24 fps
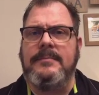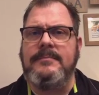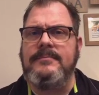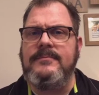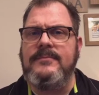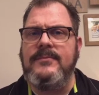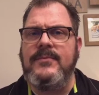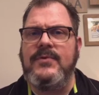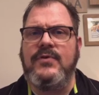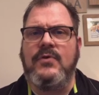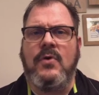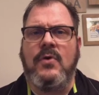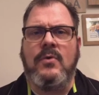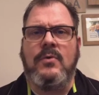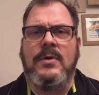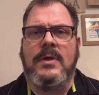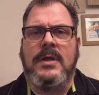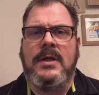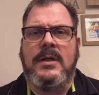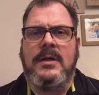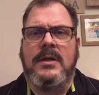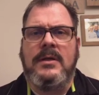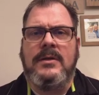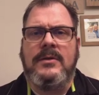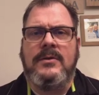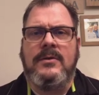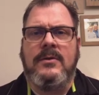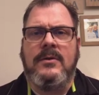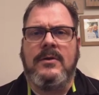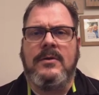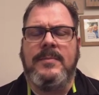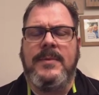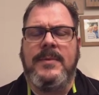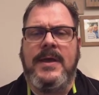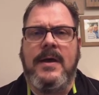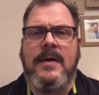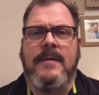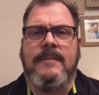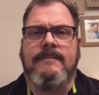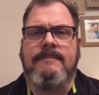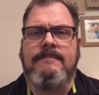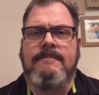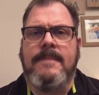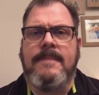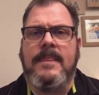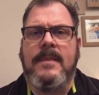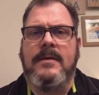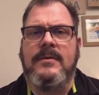So look me up,
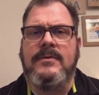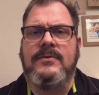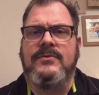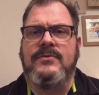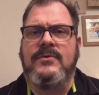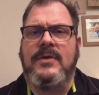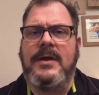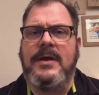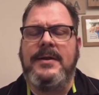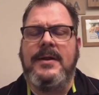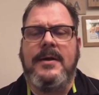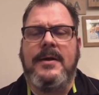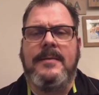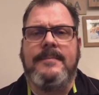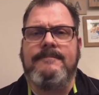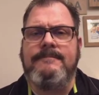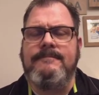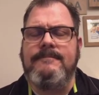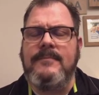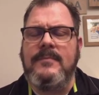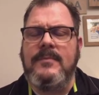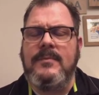sign up,